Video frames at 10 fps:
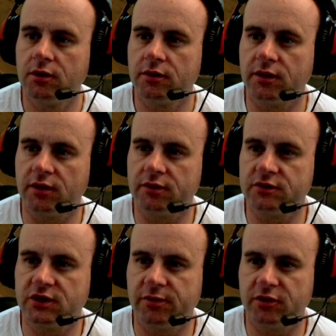that lives
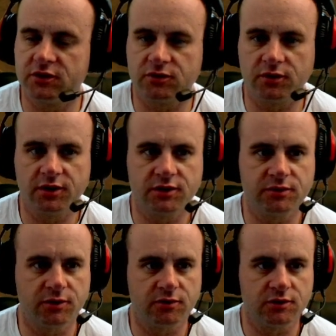10 minutes away. It's
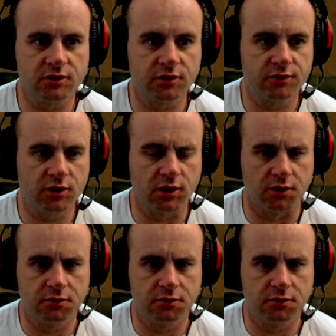been resolved. Huh.